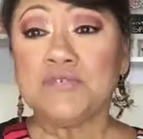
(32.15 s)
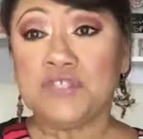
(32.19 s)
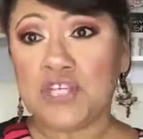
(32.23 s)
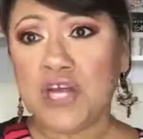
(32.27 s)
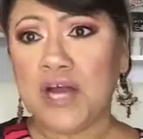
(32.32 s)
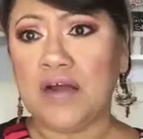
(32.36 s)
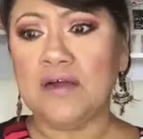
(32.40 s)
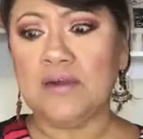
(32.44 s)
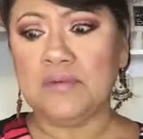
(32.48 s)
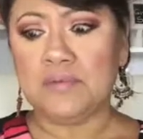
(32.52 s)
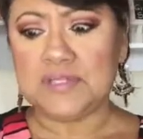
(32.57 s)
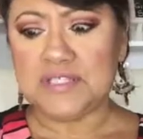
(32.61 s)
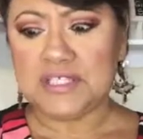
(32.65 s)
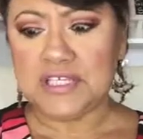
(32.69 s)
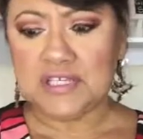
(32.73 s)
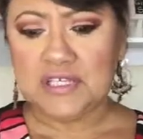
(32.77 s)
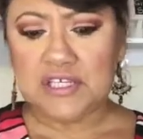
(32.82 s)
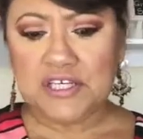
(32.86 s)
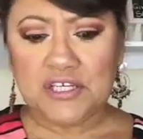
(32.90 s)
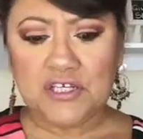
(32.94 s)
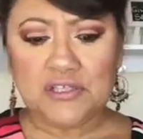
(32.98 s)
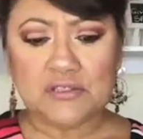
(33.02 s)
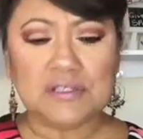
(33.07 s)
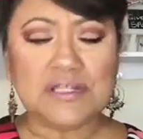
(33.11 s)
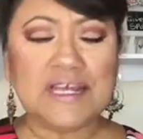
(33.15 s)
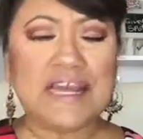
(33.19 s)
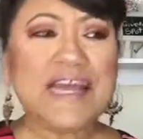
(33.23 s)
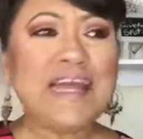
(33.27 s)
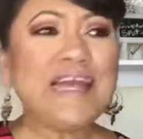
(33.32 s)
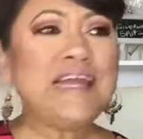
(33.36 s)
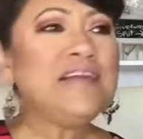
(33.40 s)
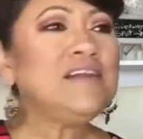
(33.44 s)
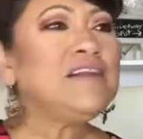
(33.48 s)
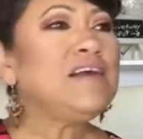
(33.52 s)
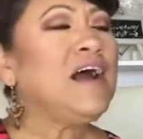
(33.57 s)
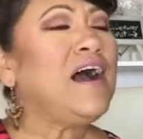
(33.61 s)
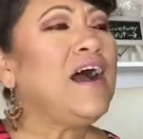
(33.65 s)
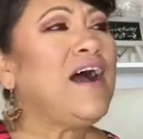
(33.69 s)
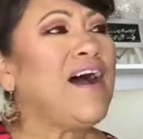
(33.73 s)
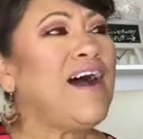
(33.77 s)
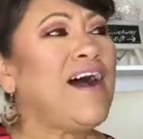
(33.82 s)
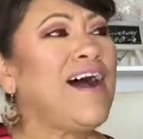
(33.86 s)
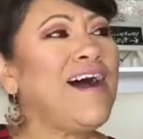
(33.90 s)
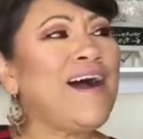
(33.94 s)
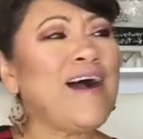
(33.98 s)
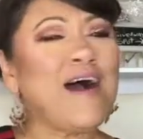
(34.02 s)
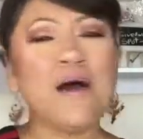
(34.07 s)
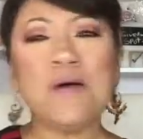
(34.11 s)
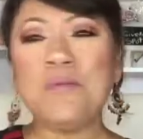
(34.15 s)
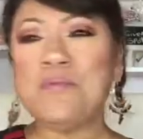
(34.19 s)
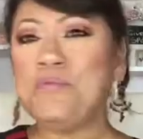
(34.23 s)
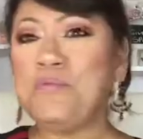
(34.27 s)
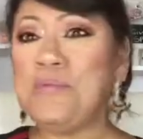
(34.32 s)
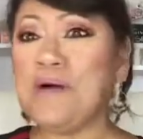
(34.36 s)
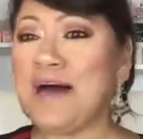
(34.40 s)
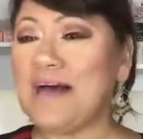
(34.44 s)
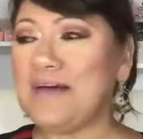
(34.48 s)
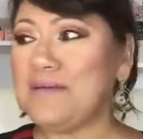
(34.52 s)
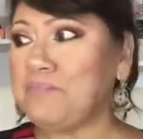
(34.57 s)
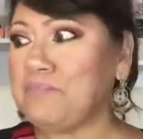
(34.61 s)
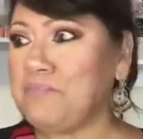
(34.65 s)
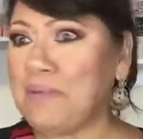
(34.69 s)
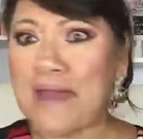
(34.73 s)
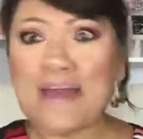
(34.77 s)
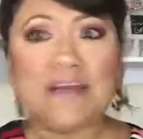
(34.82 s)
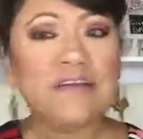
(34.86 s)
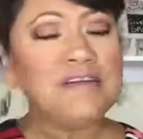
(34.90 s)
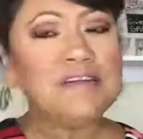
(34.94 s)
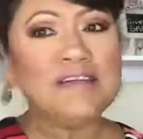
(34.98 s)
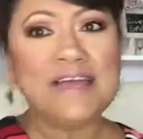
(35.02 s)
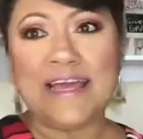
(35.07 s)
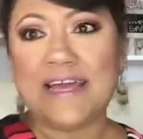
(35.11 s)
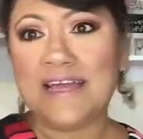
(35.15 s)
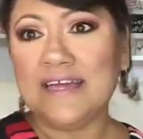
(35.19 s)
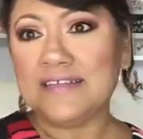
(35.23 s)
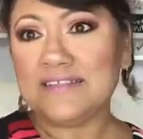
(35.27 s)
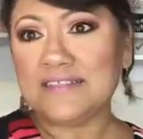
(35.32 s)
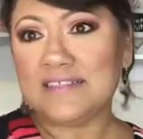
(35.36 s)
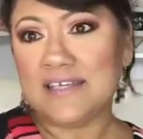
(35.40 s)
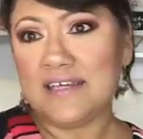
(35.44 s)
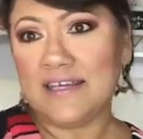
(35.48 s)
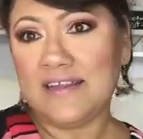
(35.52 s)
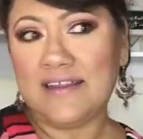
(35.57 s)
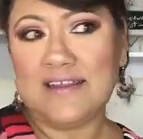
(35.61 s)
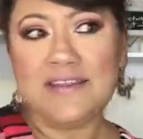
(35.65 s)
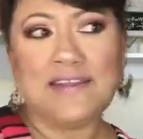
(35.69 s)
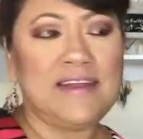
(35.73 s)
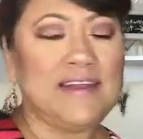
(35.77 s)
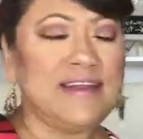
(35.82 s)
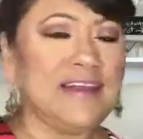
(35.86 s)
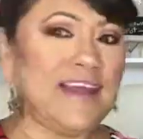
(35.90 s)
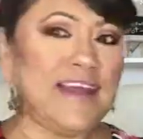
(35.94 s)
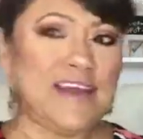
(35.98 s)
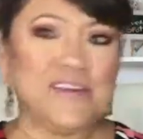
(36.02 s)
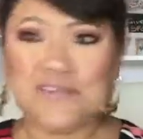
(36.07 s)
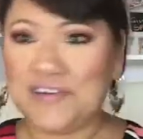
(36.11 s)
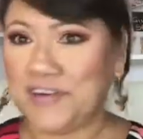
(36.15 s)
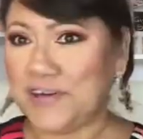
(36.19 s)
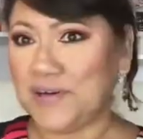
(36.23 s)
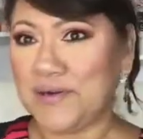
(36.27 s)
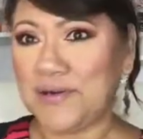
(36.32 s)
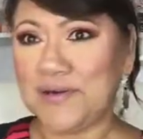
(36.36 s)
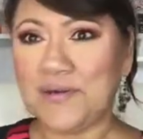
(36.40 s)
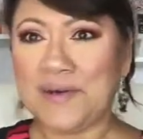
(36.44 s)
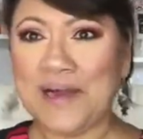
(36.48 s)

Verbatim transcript: Sorry it was a little late, um, but better late than never,